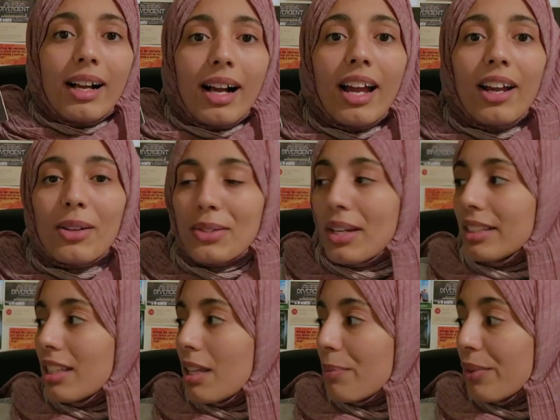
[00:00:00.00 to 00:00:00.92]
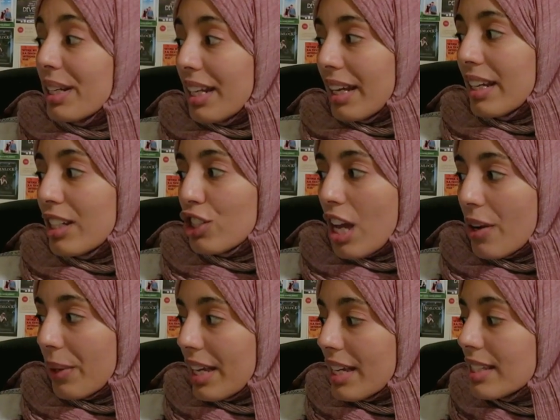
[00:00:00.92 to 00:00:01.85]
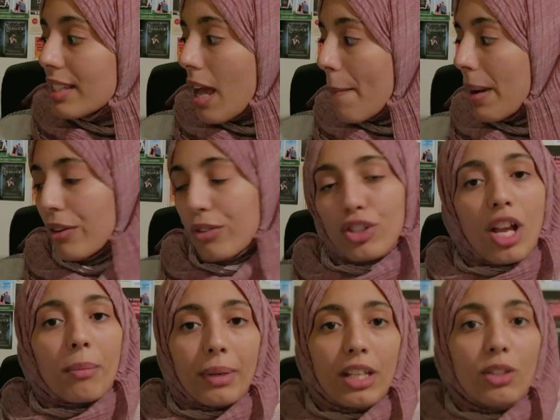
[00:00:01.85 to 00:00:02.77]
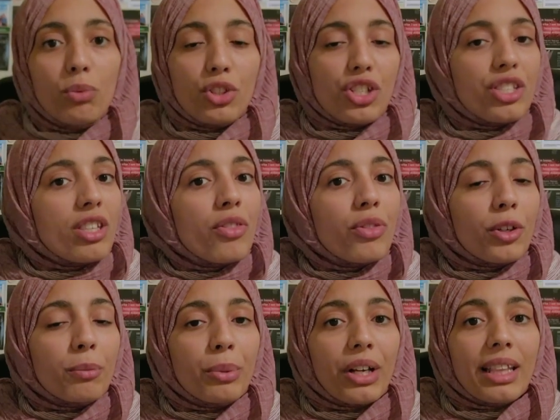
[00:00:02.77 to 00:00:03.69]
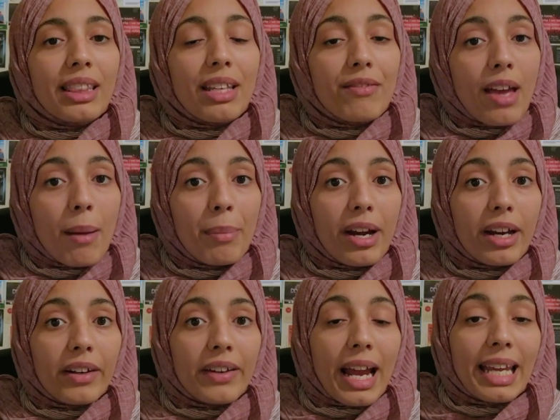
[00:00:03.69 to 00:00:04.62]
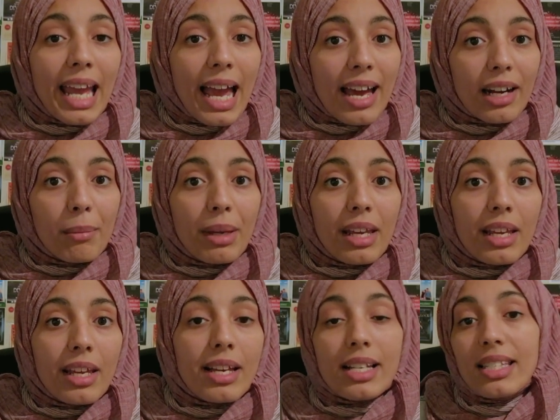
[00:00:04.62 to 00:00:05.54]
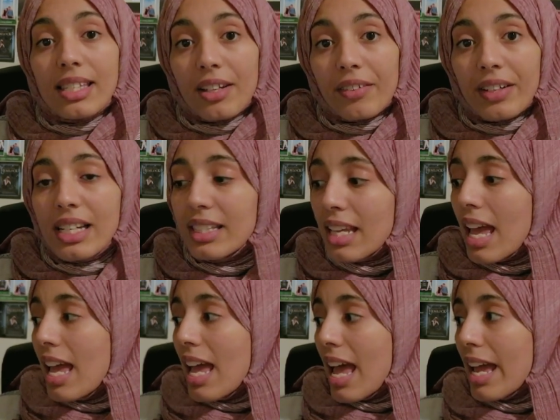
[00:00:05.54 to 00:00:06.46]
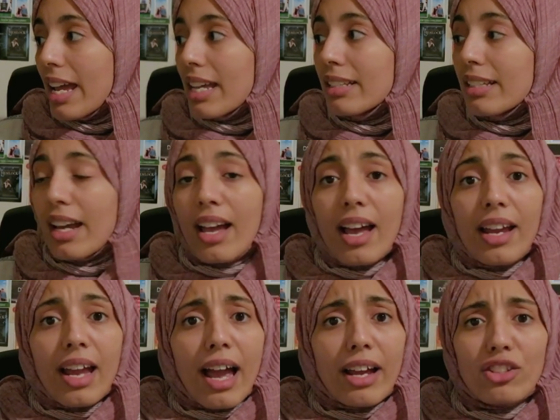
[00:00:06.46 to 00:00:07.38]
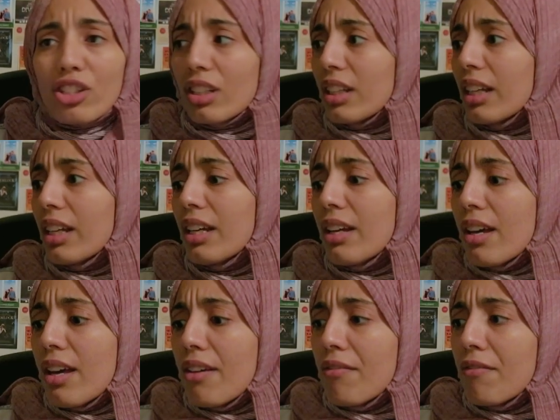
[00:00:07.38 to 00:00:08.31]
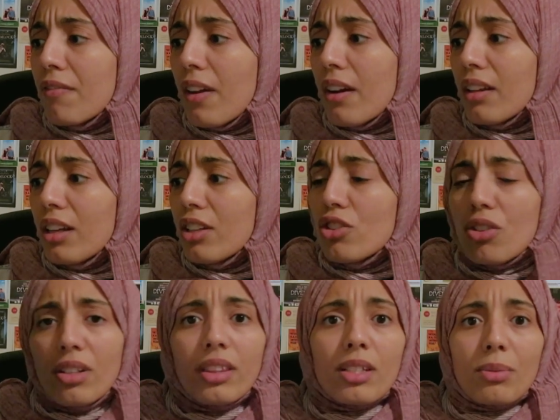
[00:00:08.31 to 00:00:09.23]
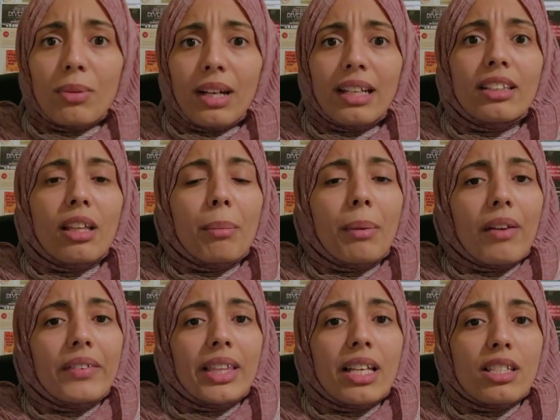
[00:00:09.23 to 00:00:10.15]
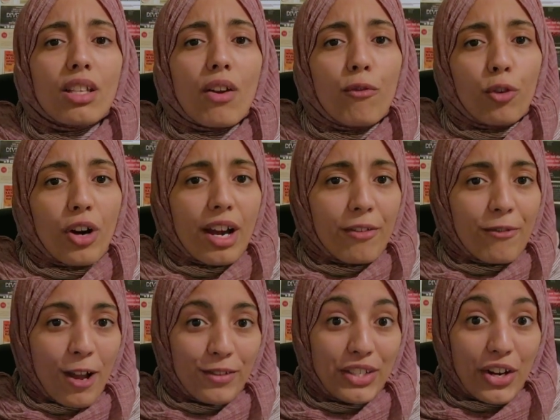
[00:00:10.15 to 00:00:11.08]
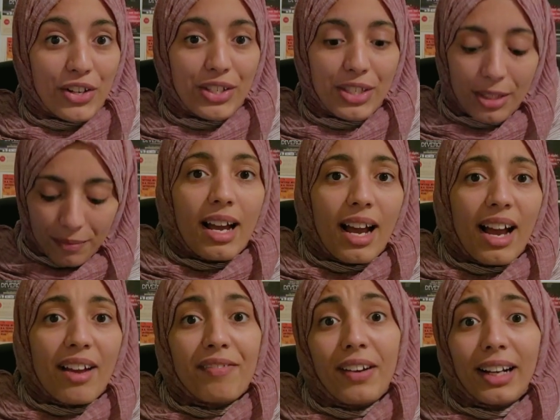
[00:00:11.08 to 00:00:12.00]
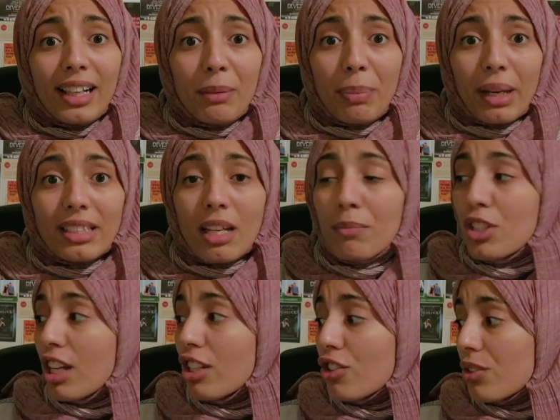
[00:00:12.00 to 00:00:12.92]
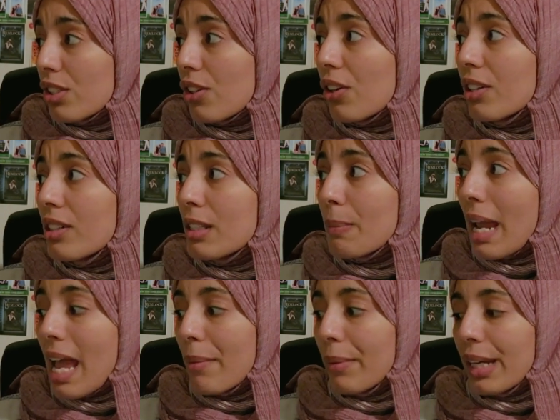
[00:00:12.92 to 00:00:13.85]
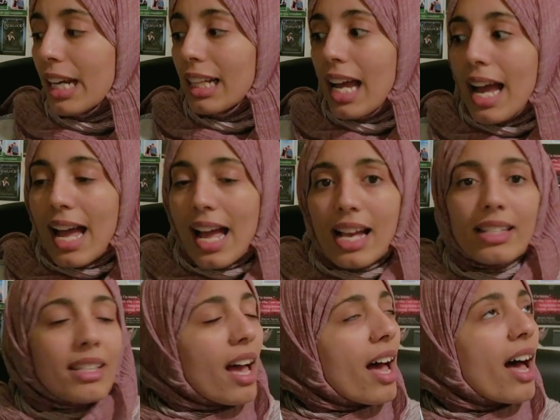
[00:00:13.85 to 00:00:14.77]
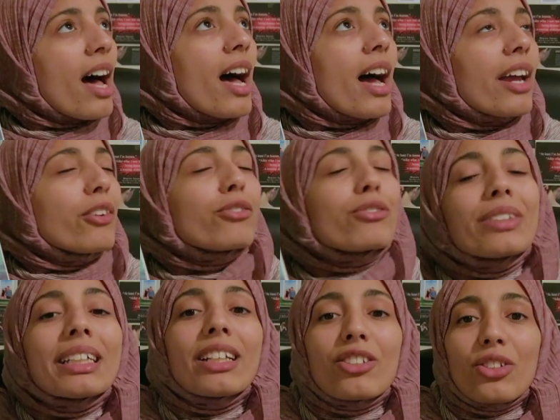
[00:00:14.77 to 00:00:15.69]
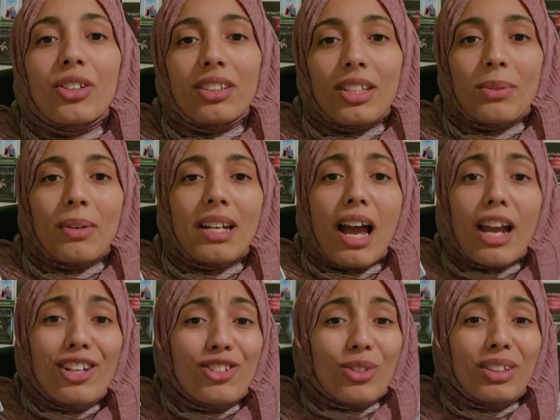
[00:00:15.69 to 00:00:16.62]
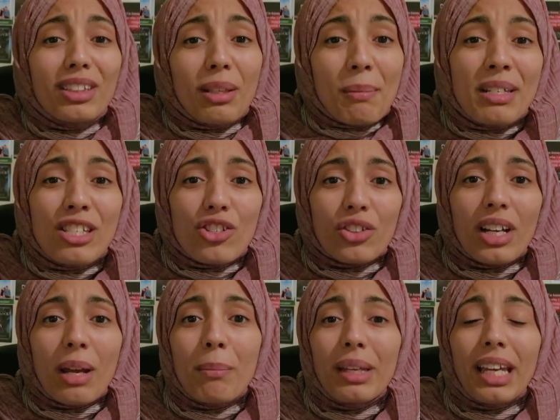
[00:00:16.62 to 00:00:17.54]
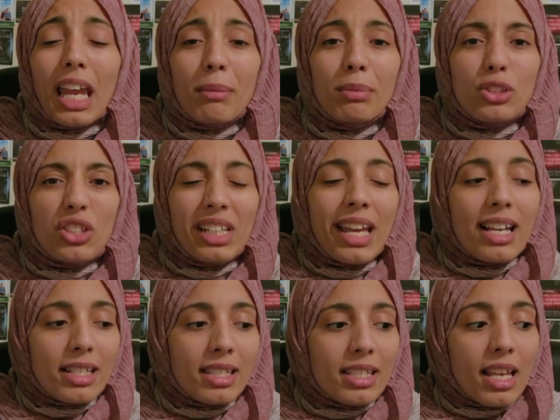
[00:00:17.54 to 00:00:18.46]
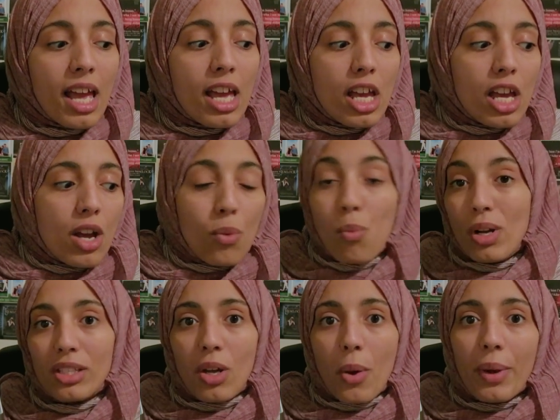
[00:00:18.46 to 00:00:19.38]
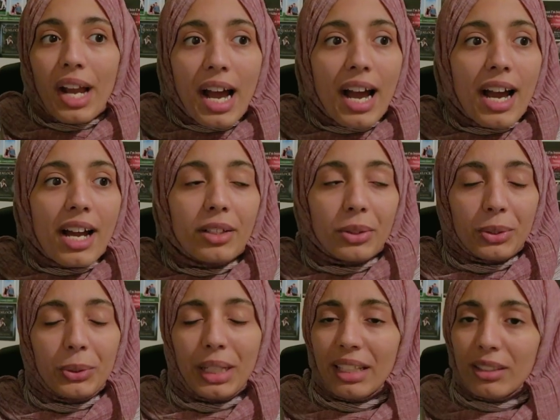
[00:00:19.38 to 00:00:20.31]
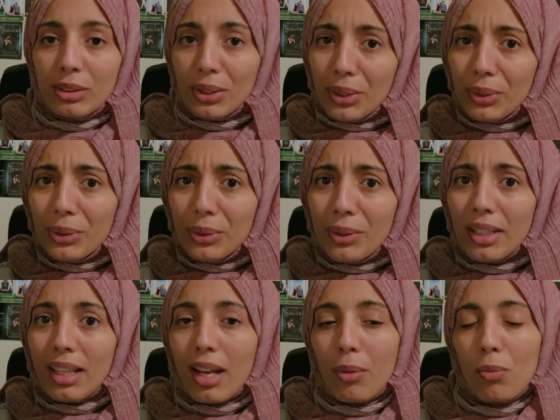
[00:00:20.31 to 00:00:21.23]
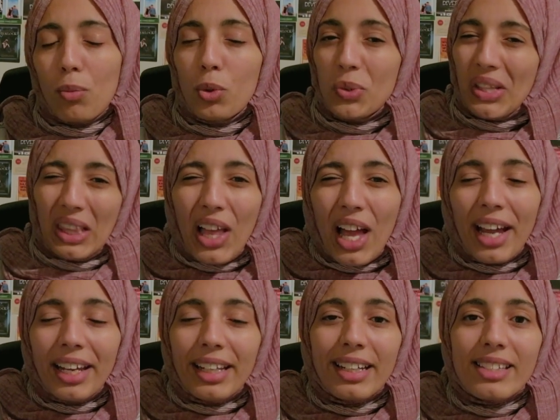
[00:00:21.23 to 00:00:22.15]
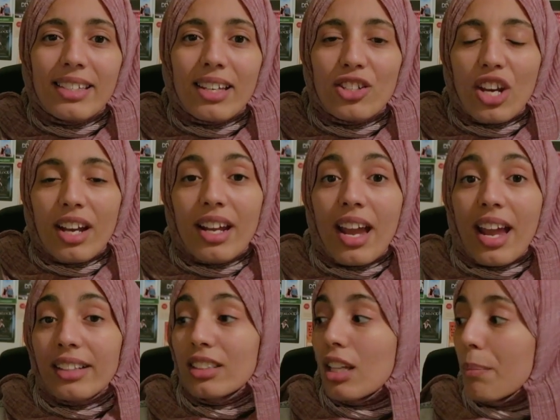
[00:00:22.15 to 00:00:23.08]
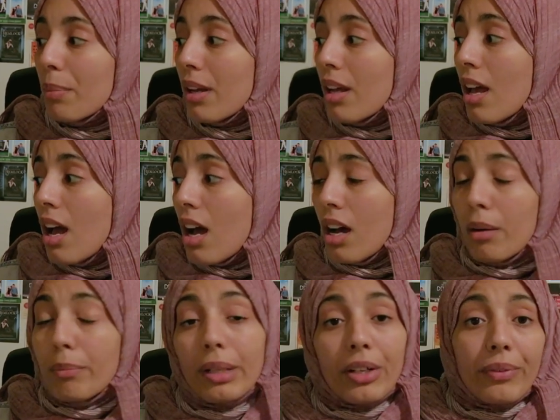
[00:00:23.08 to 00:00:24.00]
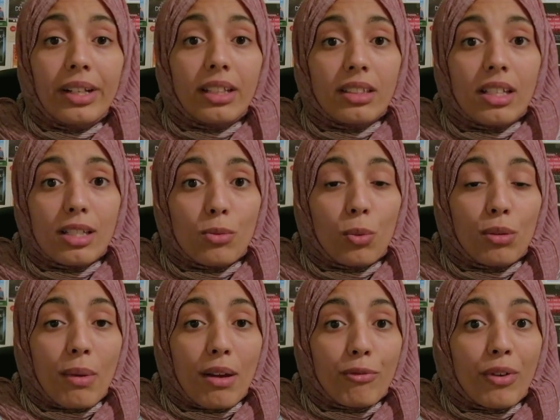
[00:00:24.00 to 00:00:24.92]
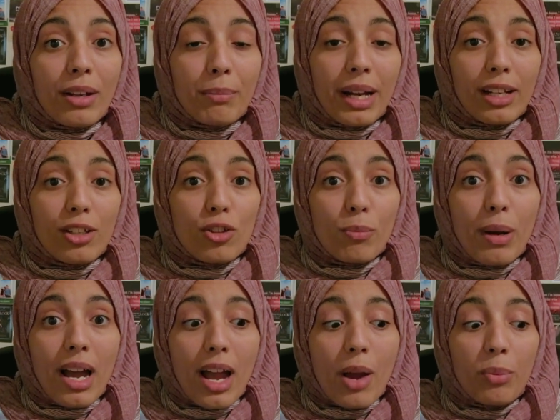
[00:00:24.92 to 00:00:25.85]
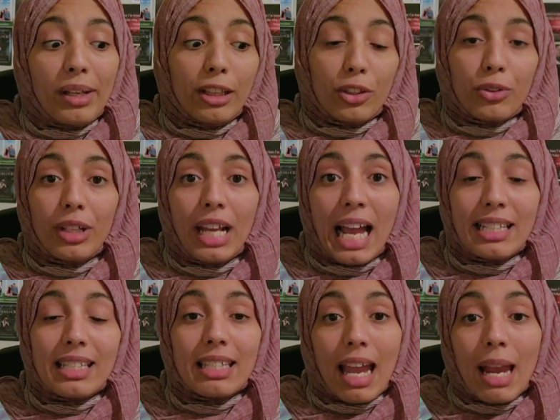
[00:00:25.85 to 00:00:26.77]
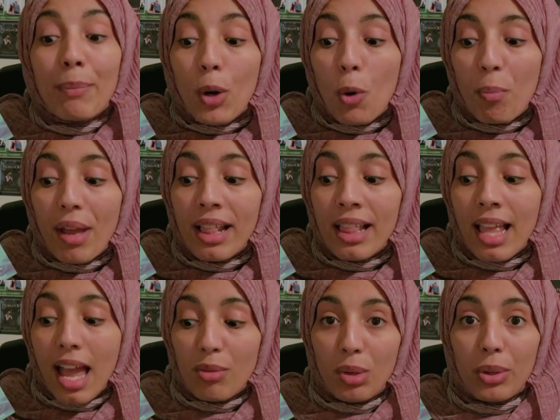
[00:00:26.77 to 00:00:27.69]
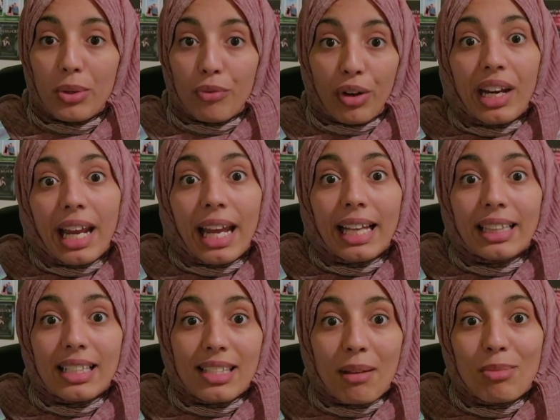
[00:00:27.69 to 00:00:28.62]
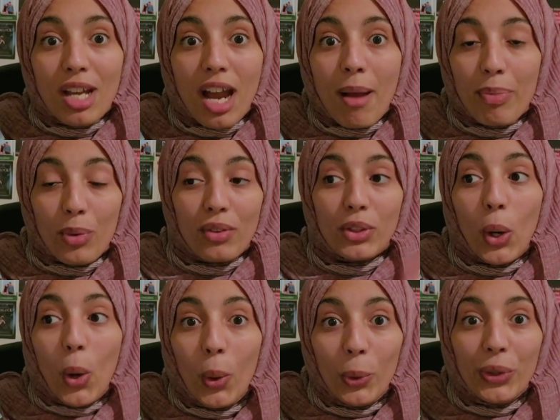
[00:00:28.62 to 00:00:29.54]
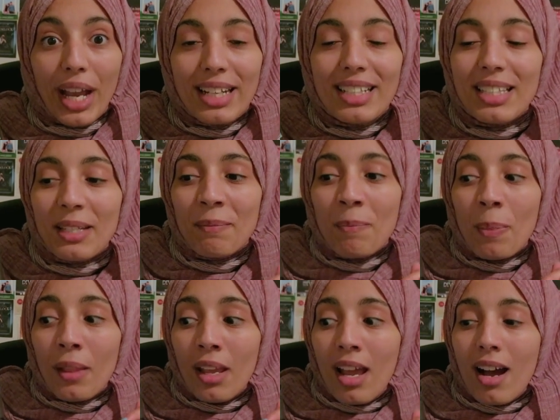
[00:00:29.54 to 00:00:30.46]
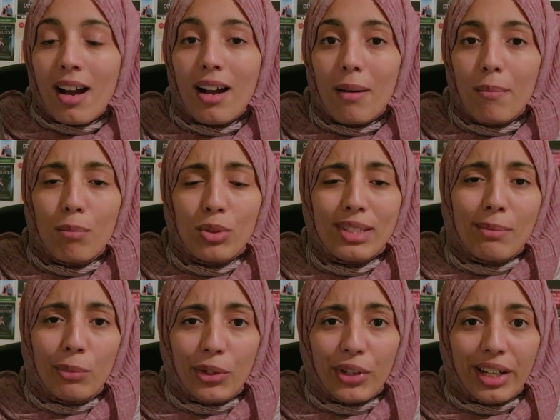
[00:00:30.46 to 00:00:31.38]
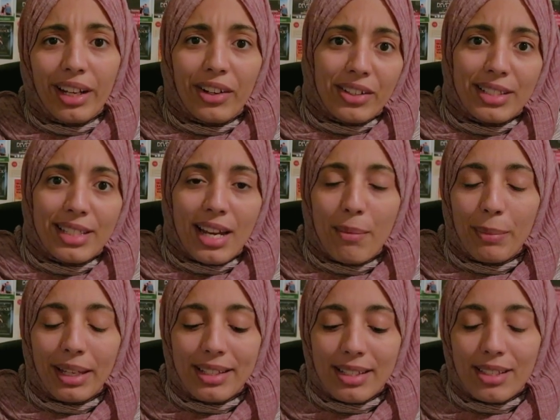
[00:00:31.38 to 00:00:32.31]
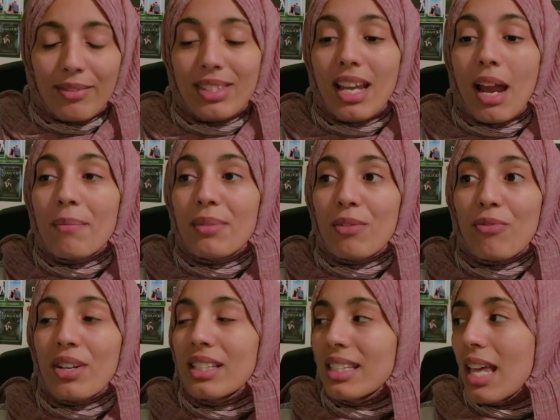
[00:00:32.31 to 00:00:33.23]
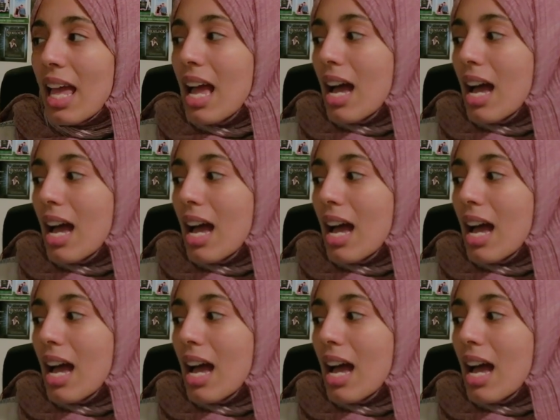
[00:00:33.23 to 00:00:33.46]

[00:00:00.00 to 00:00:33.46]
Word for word: I also ended up reading Shadow Kiss by Richelle Mead which is the third book in the Vampire Academy series and I actually fairly enjoyed this one. I ended up giving this 4 out of 5 stars. I finally picked up Dangerous Girls by Abigail Haas. I really enjoyed this one. I enjoyed the mystery and being able to guess what's going on or who killed who and like who's lying and such and I ended up uh, buddy reading this with my friend back in Dubai. We literally had Skype open and we are reading at the same time throughout the whole night. Um, mostly morning her time because of the time difference.